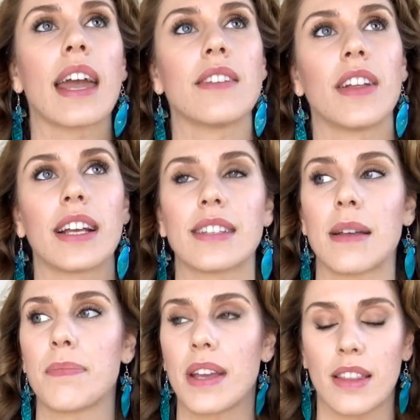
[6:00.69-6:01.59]
kind of like
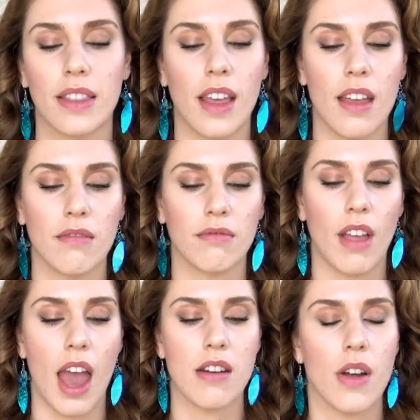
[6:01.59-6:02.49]
something that,
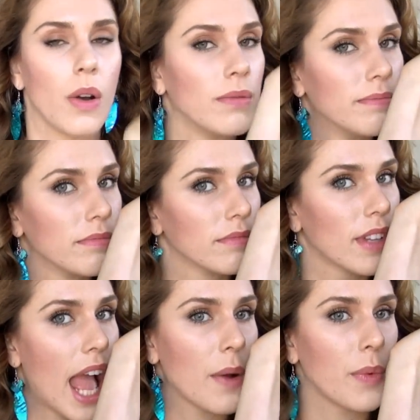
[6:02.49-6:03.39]
I don't know,
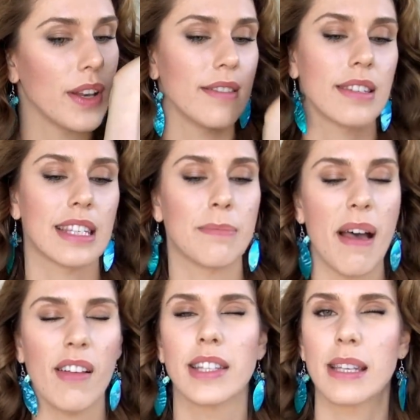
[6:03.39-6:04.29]
I wouldn't
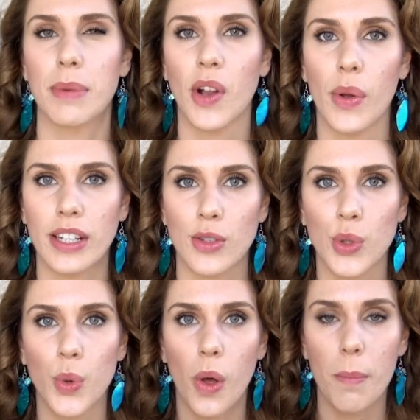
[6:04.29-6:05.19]
smell on someone going to
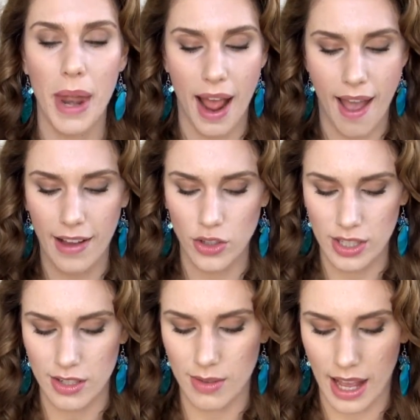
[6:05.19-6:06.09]
school, but I
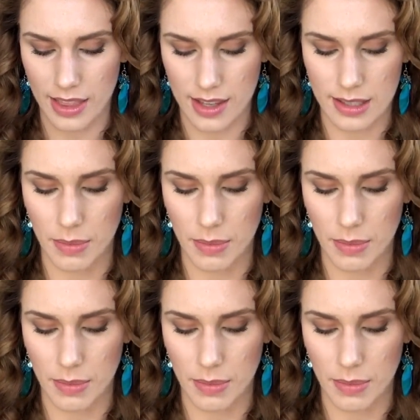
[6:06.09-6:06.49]
actually do like this.